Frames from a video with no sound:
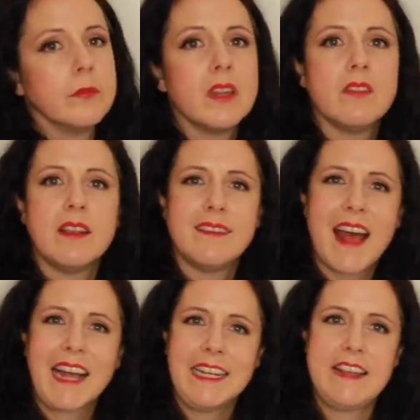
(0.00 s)
It's
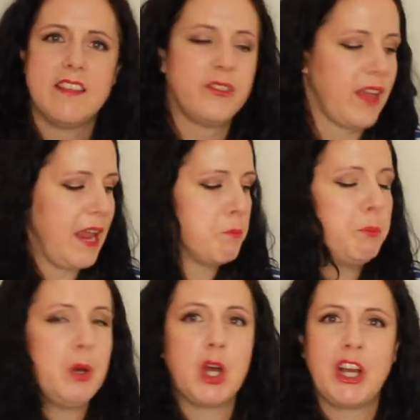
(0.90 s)
exactly the same
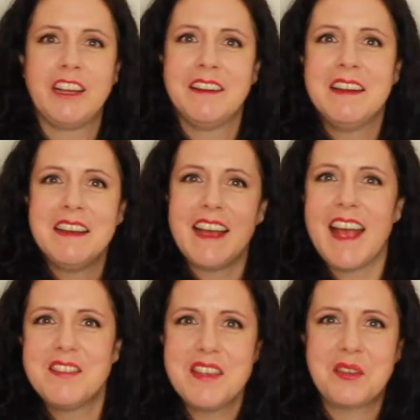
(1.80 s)
book
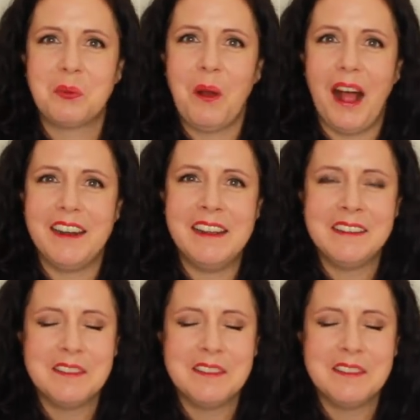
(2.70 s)
as this one.